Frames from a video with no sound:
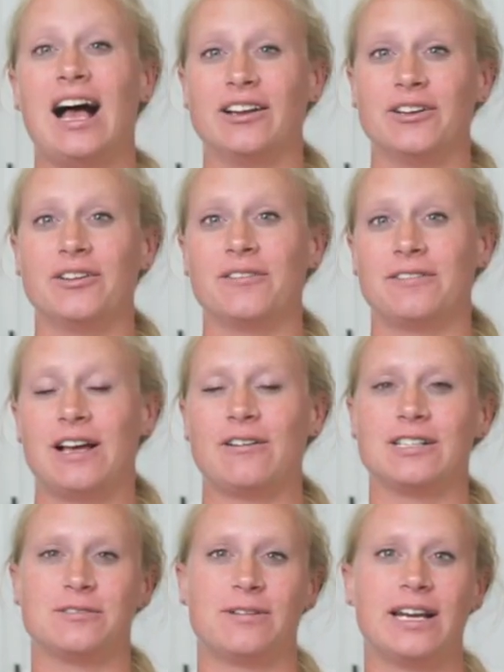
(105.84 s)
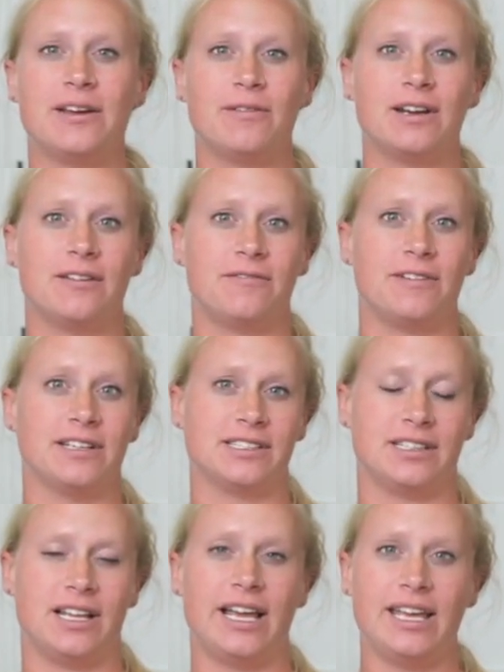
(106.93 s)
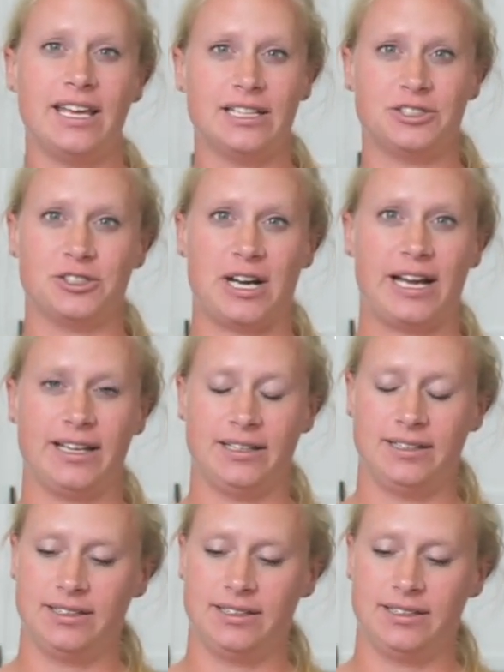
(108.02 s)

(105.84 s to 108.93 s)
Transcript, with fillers: I'll know the flower is ready when it feels light and dry.